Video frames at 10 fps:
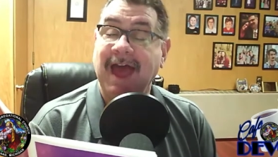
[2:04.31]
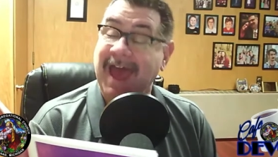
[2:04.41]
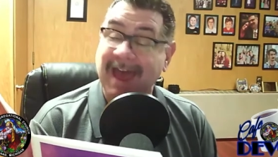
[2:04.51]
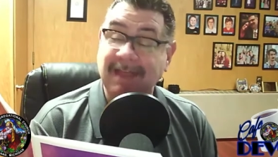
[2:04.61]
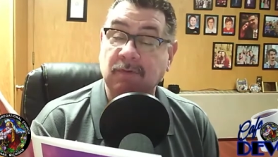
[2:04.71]

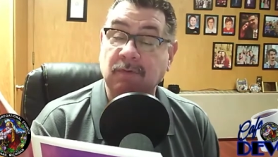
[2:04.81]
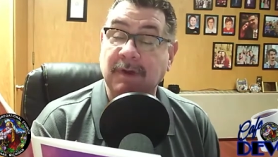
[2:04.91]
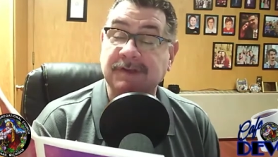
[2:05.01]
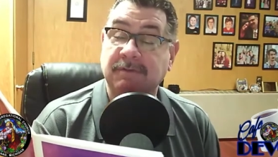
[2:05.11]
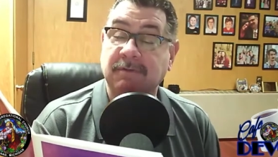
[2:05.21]
At the
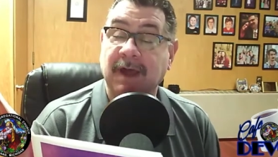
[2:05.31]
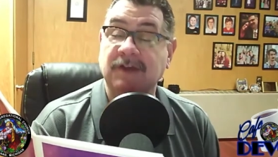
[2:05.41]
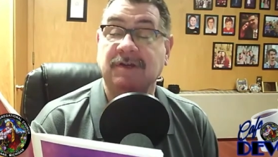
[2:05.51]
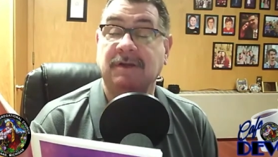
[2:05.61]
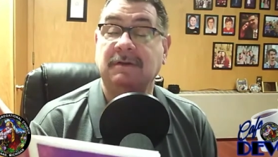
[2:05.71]

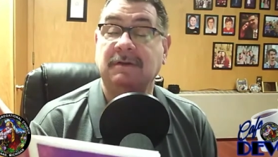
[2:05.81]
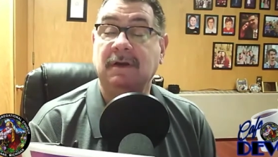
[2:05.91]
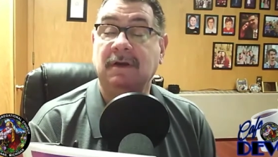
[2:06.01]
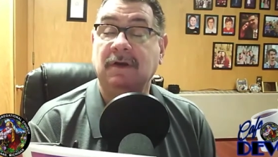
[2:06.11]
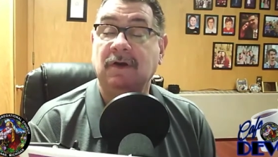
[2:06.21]
resurrection,
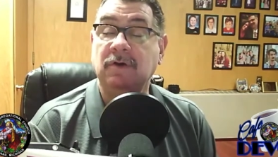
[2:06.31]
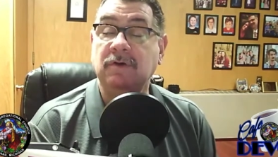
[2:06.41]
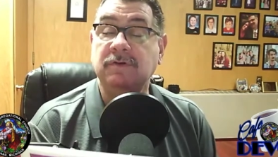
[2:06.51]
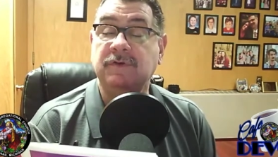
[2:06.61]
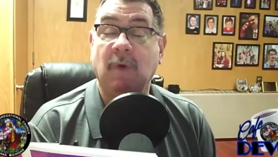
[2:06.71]

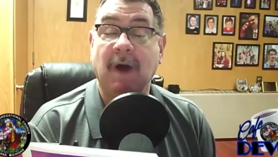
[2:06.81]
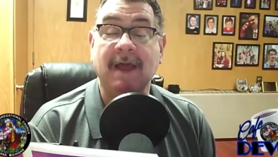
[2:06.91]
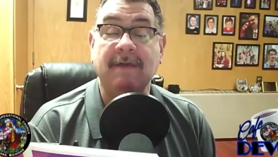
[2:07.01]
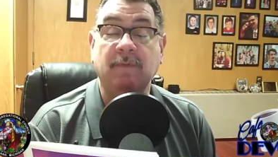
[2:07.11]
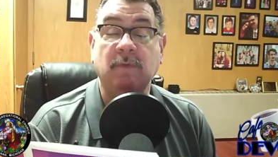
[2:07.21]
whose
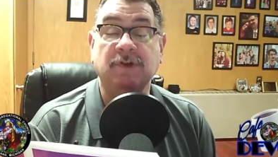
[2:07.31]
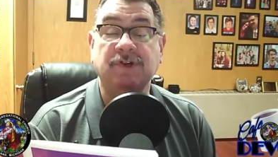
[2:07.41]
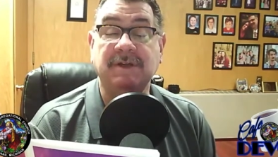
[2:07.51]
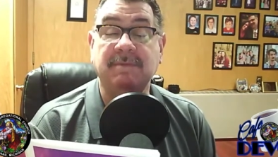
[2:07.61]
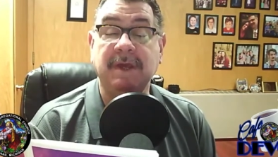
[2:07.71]
wife will
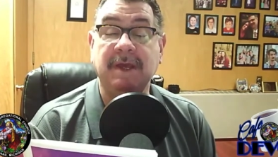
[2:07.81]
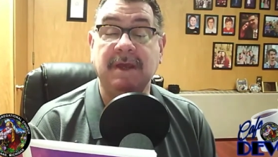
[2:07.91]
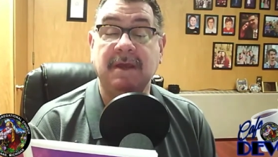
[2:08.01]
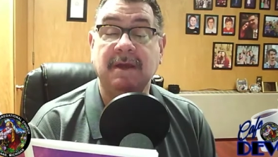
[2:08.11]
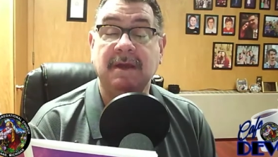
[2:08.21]
she
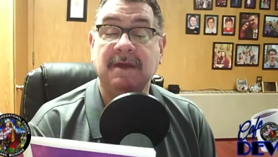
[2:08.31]
be,